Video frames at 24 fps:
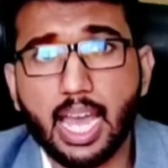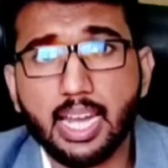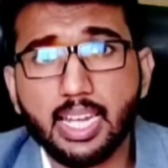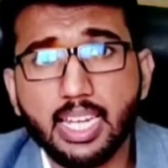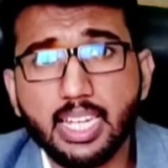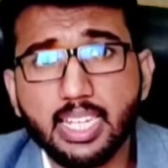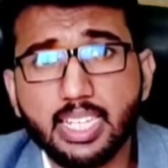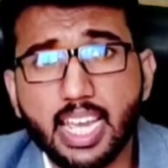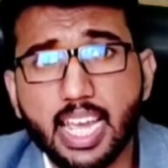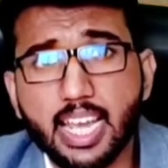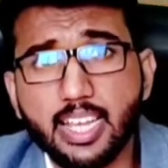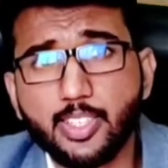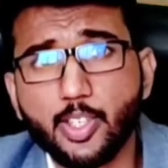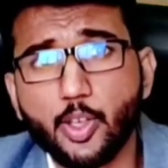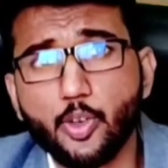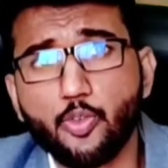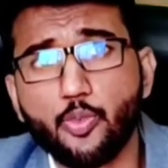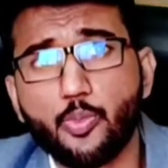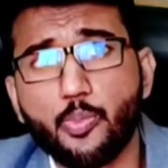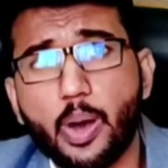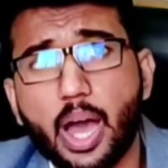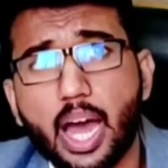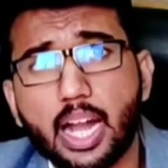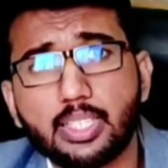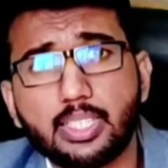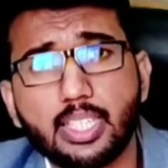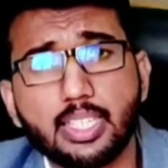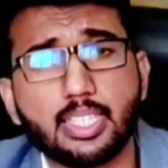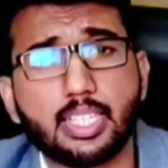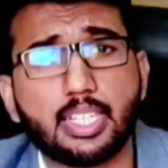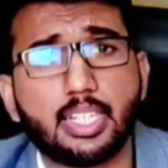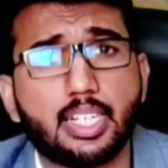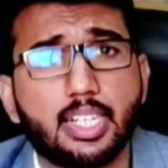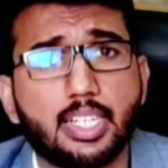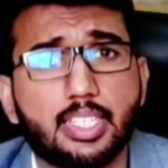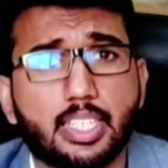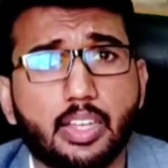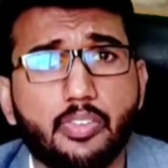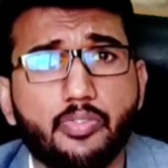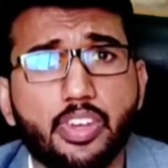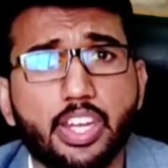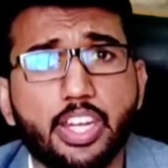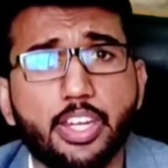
And in case of Marxist criticism,